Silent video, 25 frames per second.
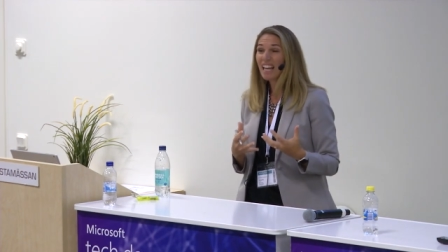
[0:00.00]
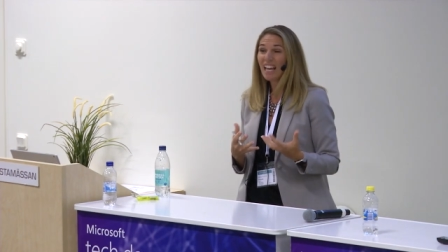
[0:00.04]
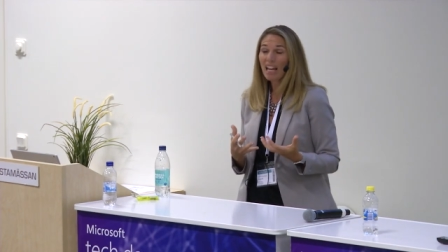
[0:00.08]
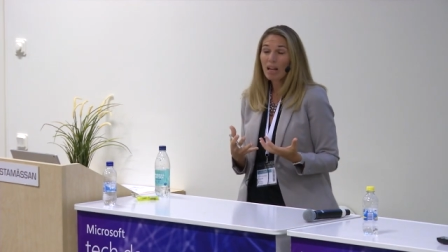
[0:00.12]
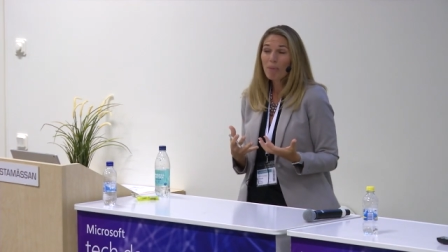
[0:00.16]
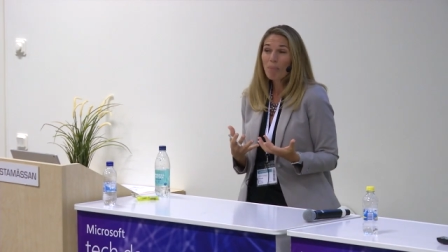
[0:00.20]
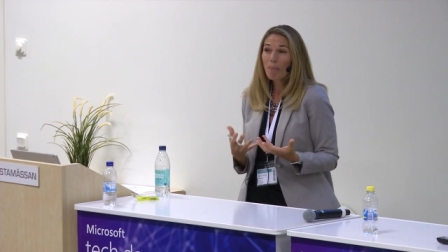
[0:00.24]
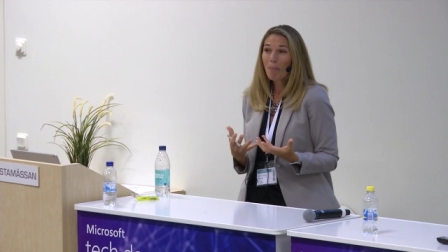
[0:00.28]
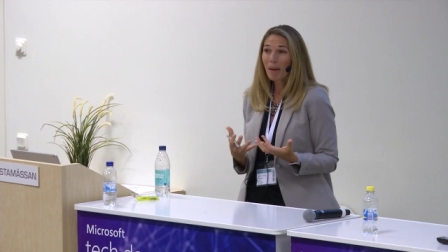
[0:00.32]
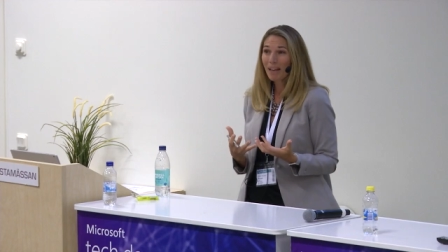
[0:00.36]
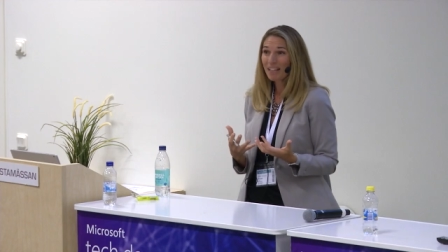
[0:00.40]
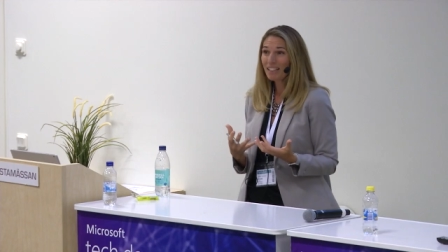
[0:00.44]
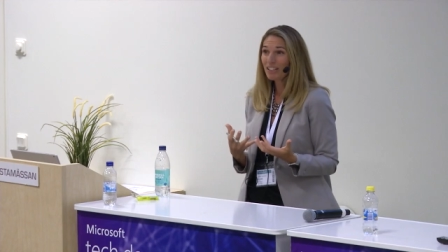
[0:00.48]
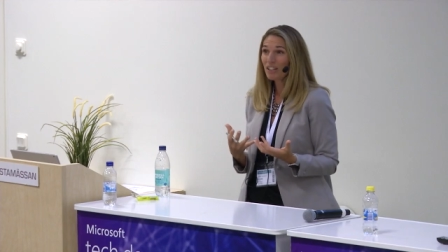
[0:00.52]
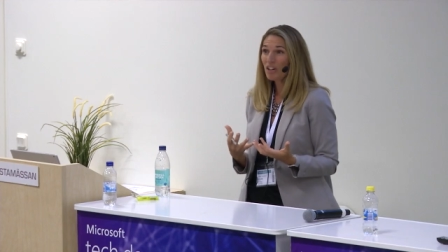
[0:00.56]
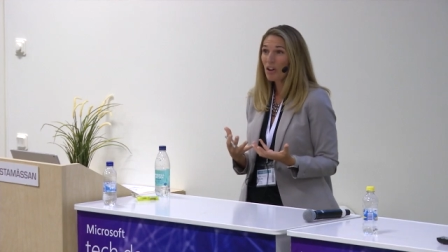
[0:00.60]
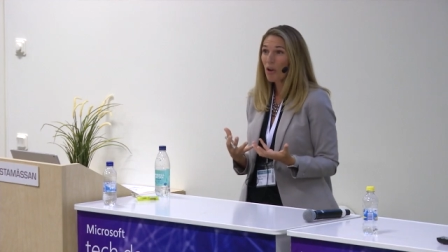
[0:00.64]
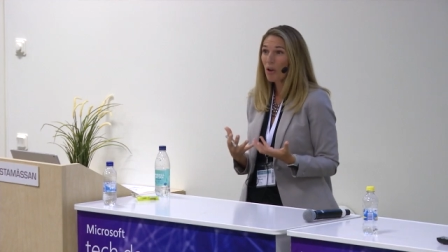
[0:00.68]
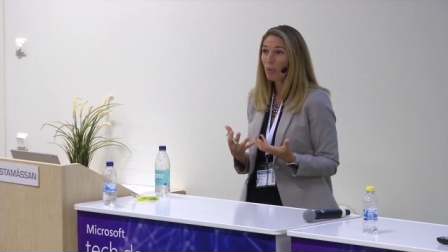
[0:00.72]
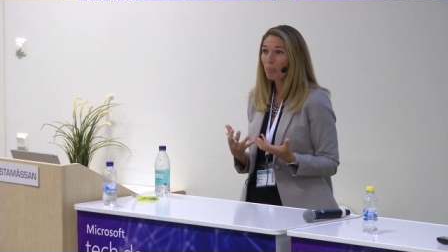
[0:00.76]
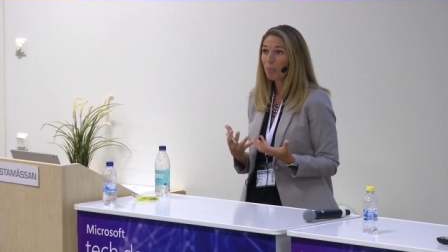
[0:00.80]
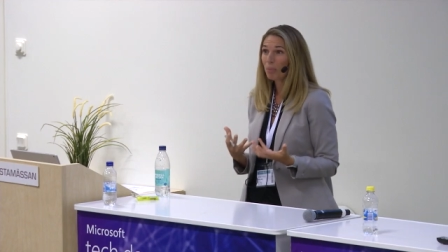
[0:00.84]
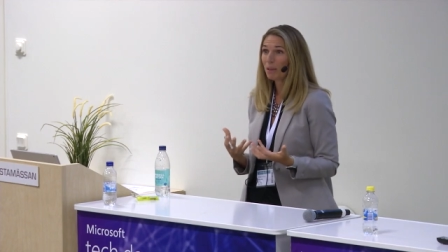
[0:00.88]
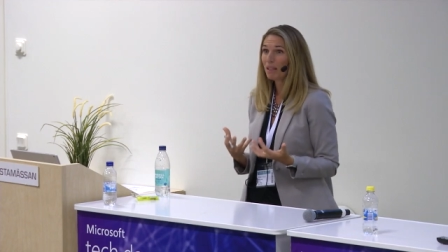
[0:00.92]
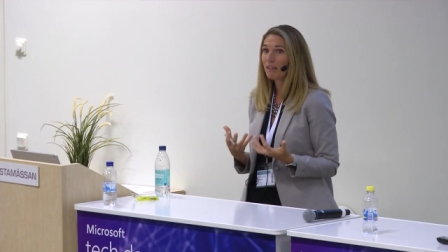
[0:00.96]
it might
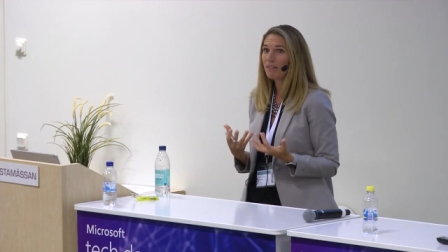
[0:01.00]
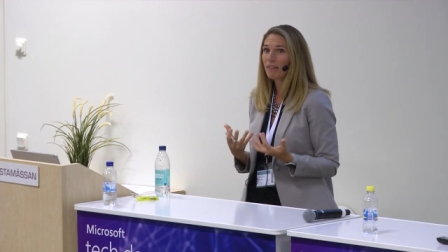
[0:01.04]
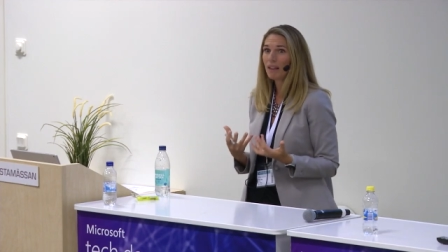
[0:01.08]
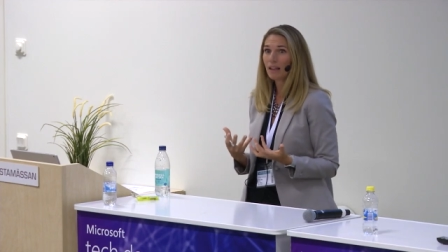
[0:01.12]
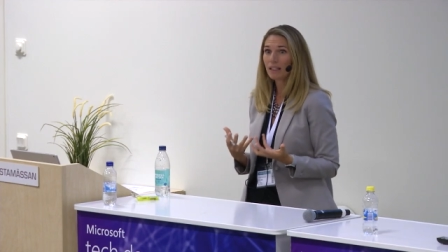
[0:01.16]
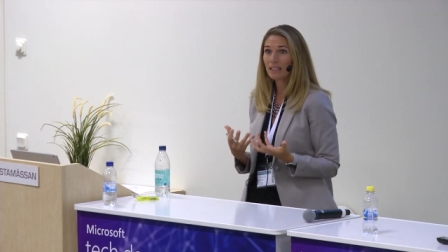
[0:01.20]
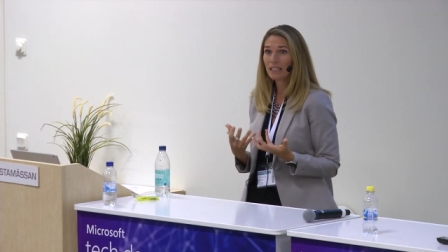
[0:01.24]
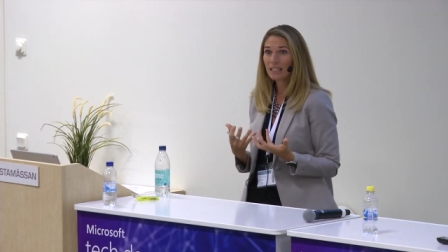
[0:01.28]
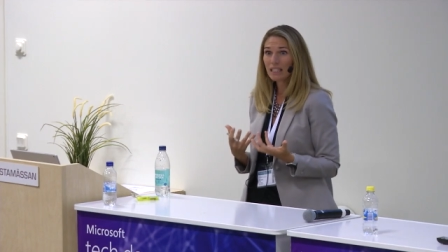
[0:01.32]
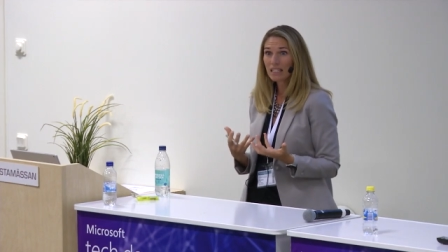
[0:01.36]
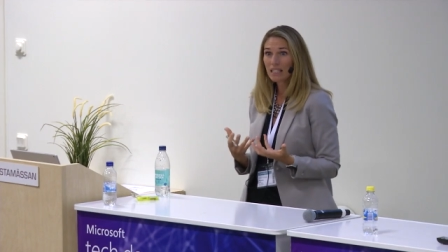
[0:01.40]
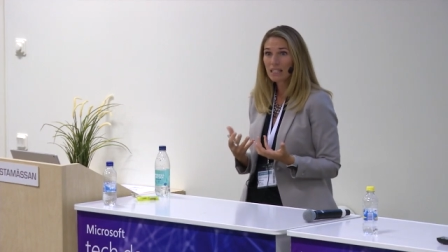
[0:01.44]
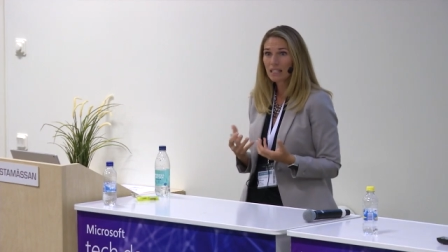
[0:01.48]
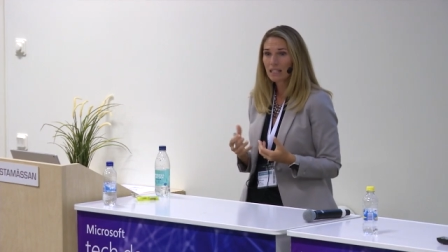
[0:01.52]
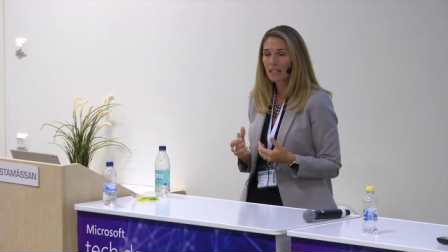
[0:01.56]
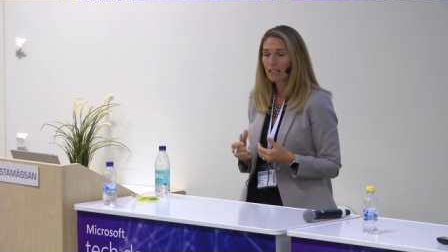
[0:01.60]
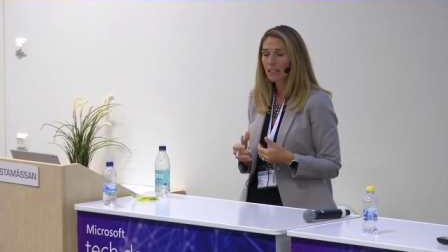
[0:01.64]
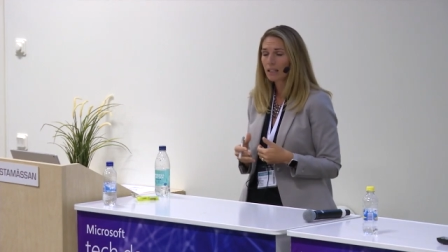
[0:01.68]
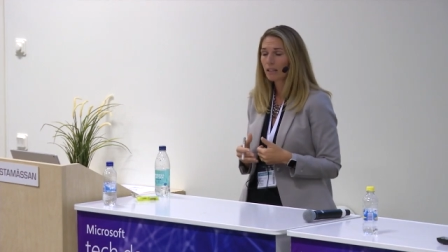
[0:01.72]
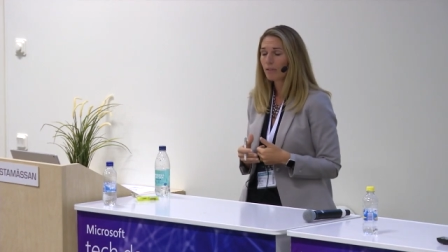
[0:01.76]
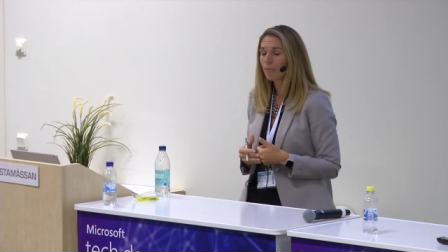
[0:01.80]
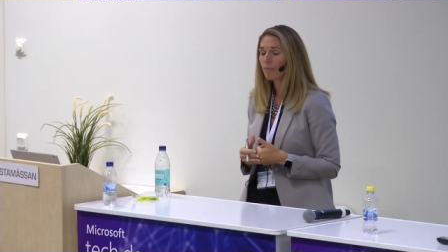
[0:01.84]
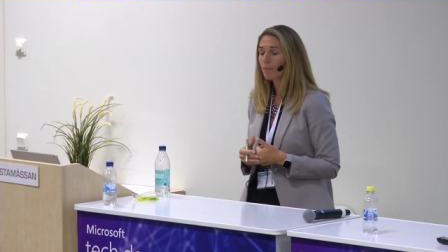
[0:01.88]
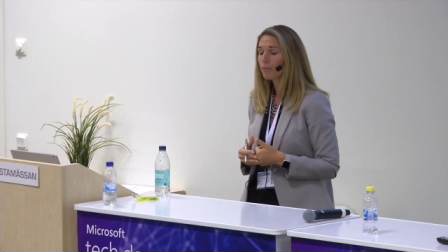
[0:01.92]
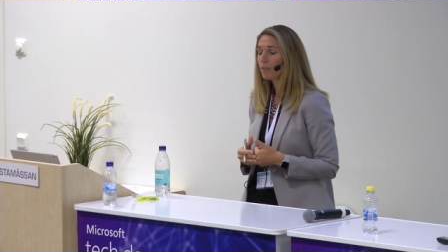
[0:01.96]
not be that
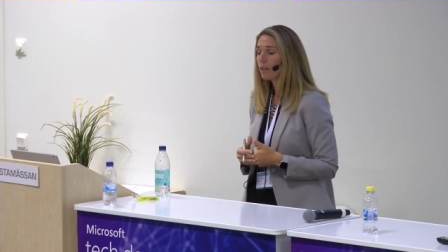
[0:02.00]
easy.